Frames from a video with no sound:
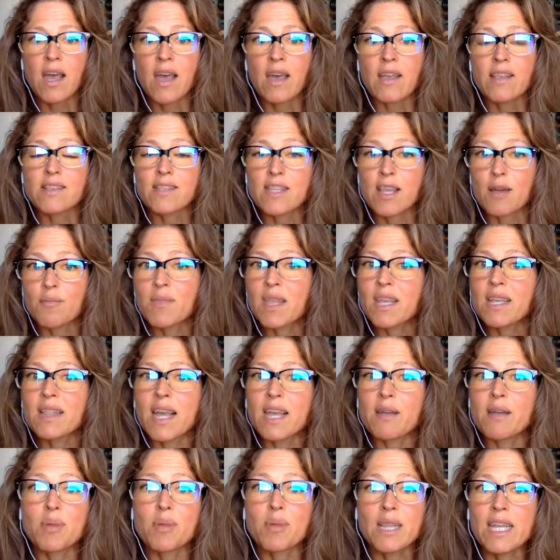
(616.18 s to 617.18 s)
Something
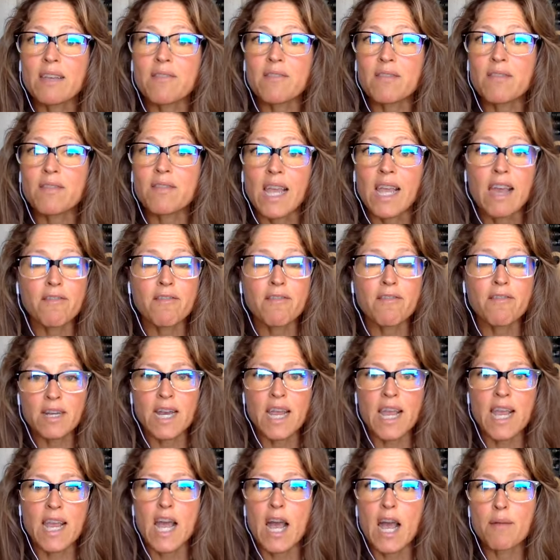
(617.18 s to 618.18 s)
like believing every
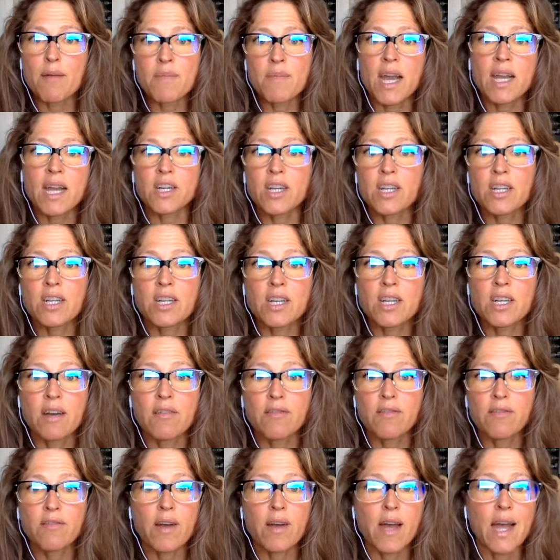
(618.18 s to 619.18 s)
day, I'm not good enough.
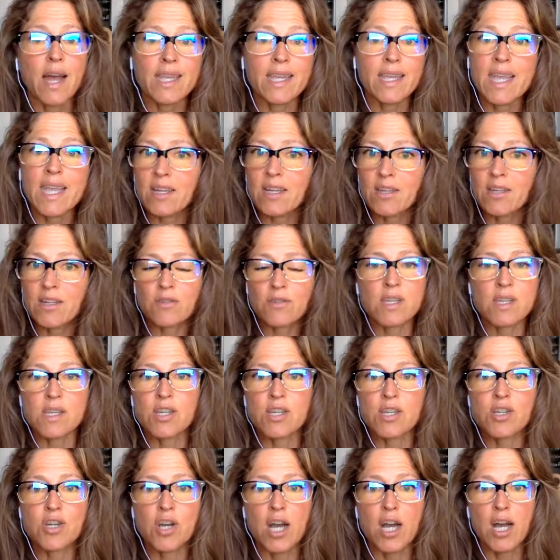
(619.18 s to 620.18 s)
I can't do
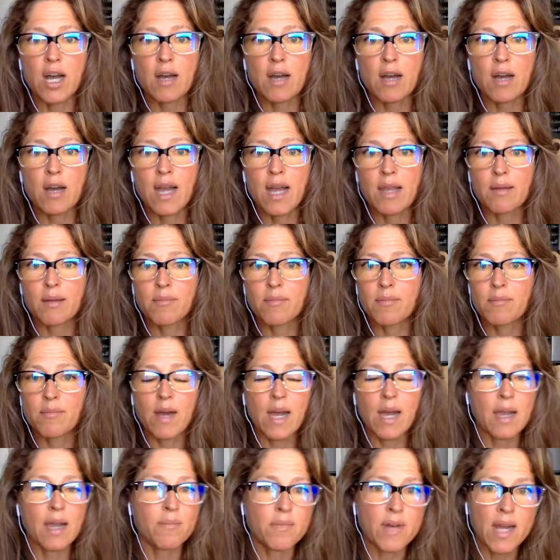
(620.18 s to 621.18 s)
this job. I'm,
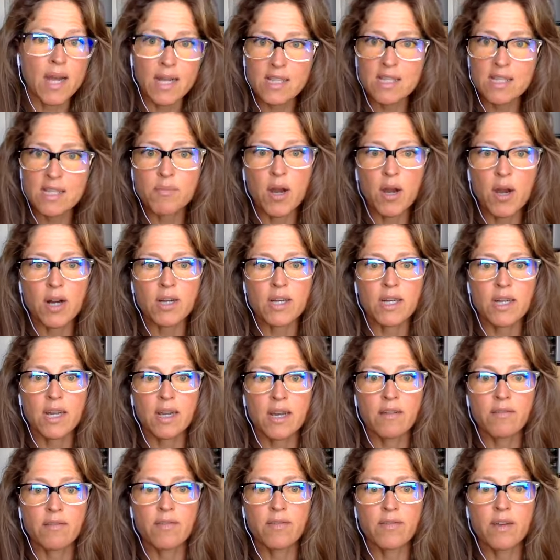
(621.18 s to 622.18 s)
I'm not smart
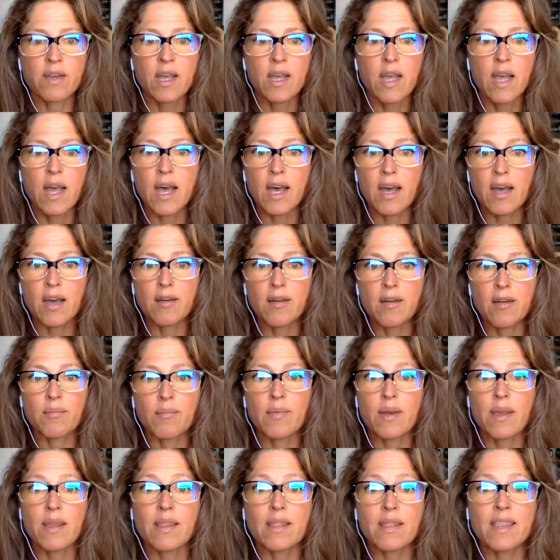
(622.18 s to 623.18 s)
enough um,
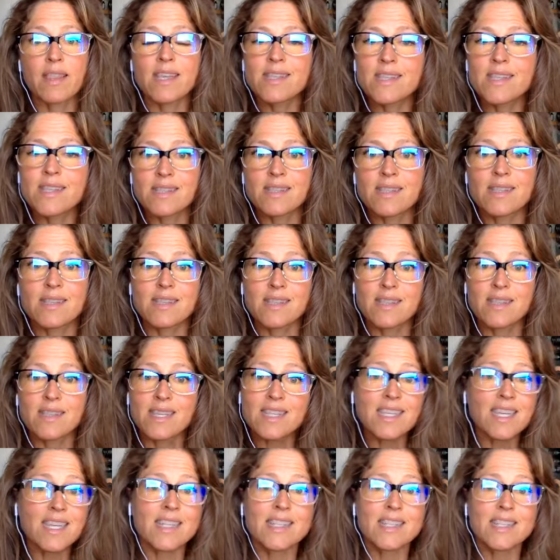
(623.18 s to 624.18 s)
this
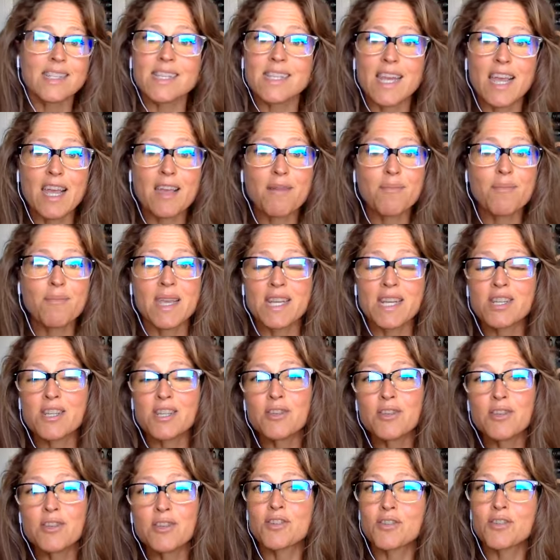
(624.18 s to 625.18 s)
this can stem
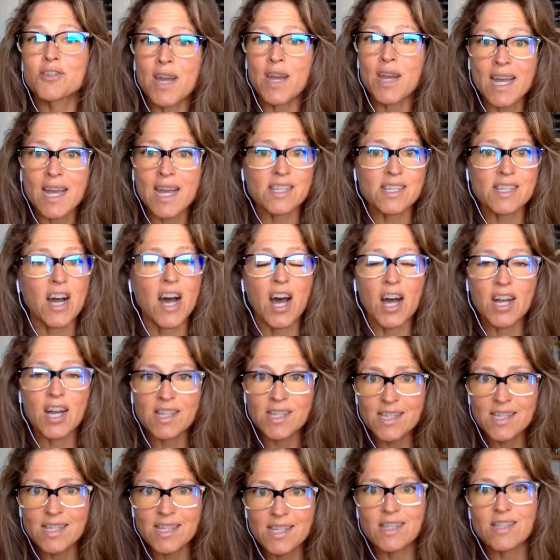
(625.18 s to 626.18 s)
into stress,
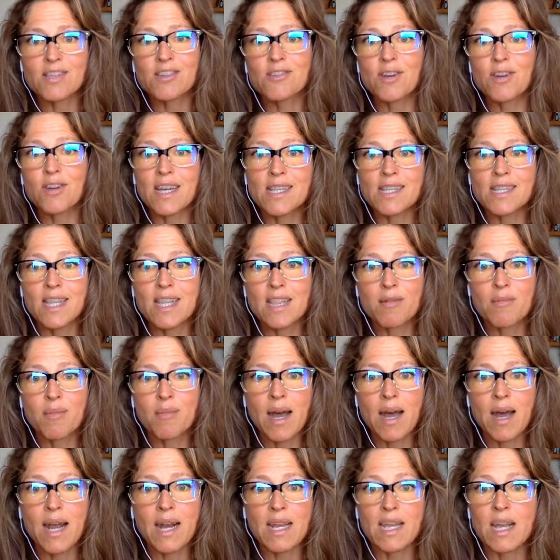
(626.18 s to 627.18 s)
constant stress in the
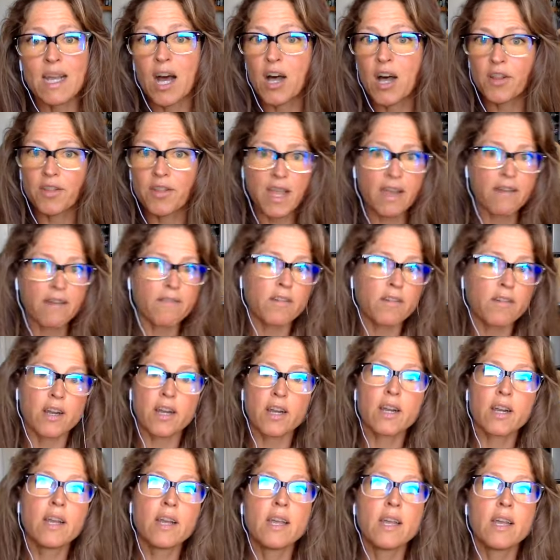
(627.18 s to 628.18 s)
body. I'll
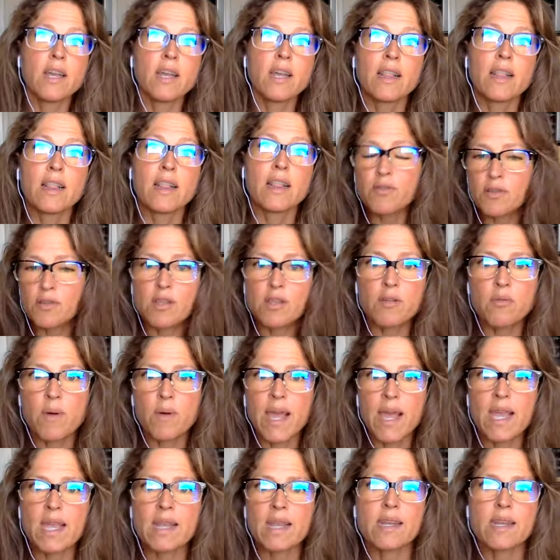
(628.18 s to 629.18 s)
never lose the
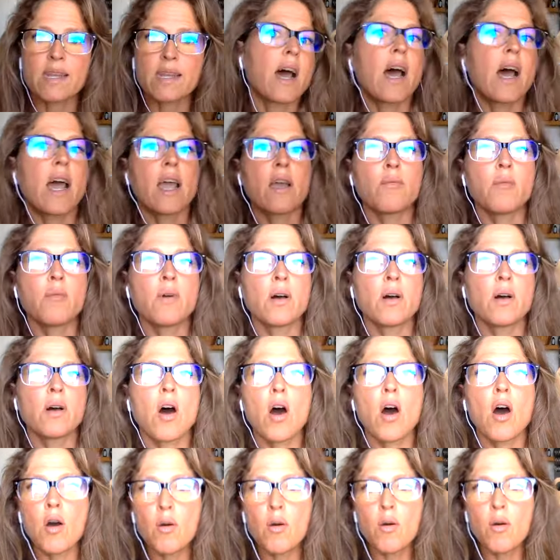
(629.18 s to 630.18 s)
weight. I will
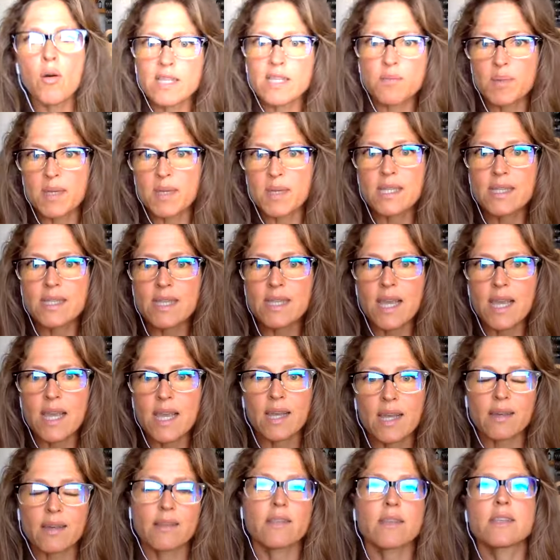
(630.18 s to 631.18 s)
always be
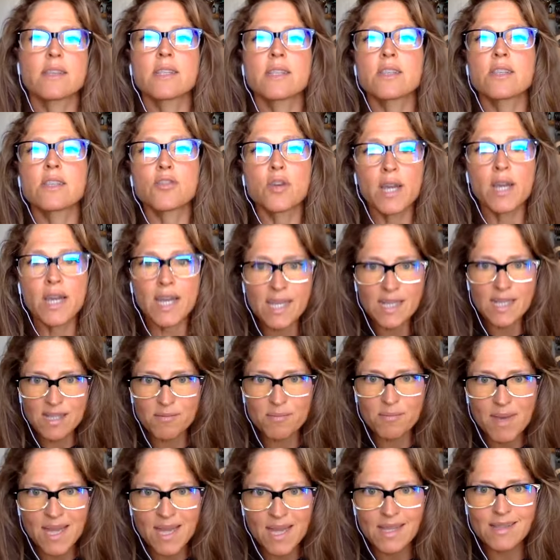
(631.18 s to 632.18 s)
sick. This
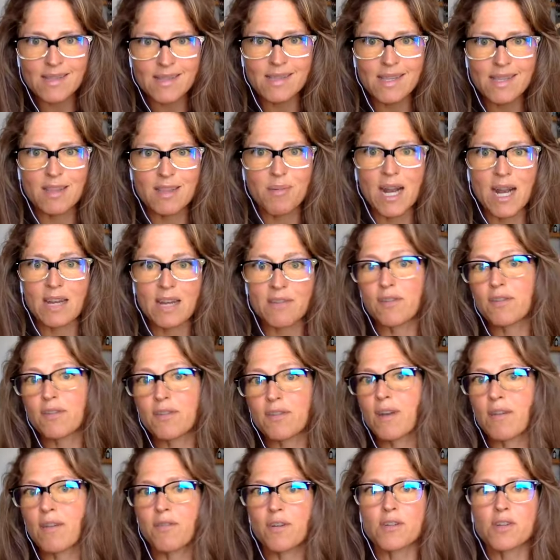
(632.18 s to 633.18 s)
transmits in the body. If you've
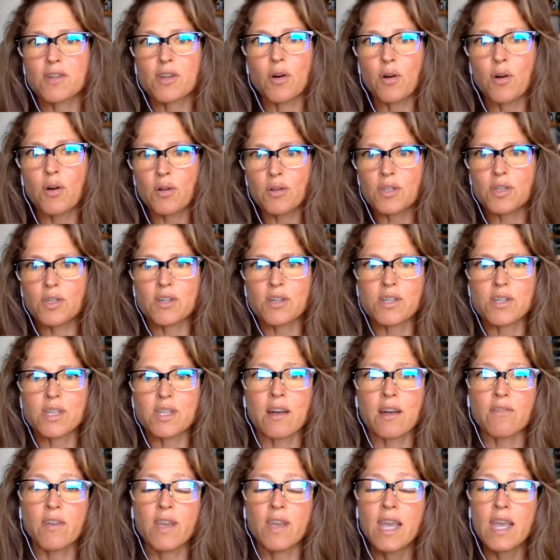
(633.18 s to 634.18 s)
ever told
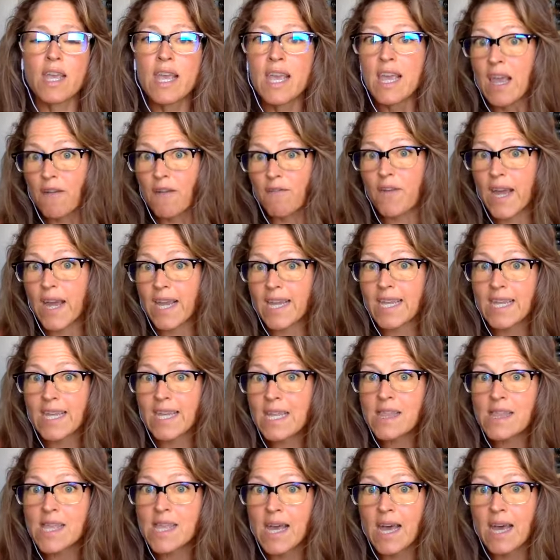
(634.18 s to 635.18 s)
yourself, if I
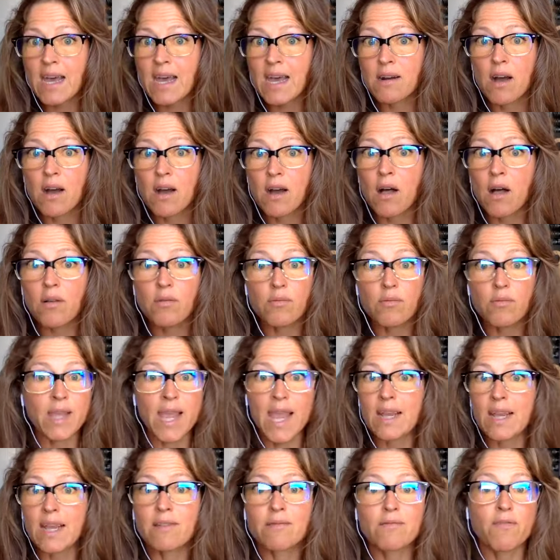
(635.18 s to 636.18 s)
eat that, I'll
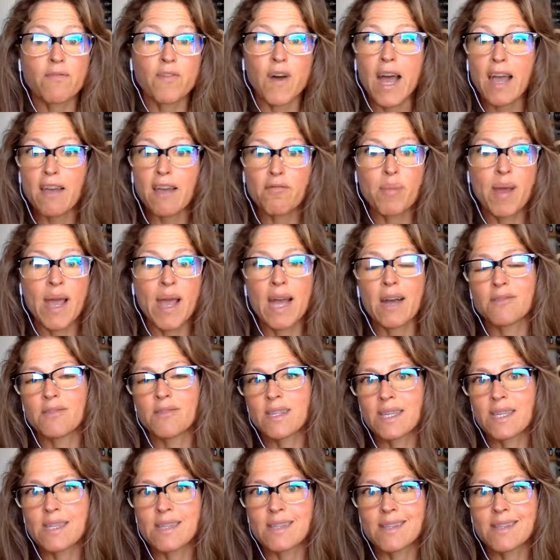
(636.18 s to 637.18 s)
gain five pounds
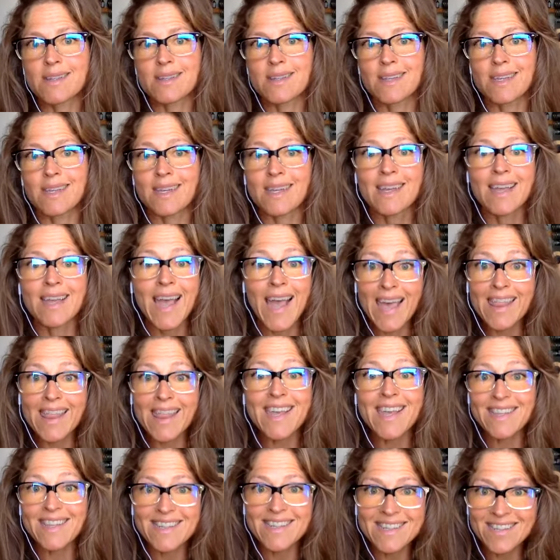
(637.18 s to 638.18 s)
instantly, and
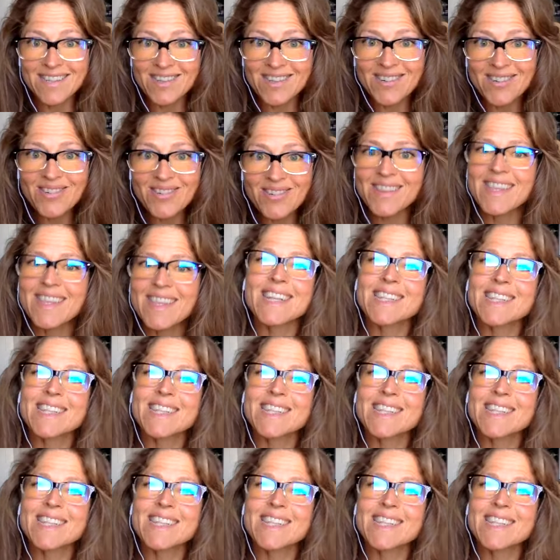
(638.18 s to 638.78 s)
then you do, that's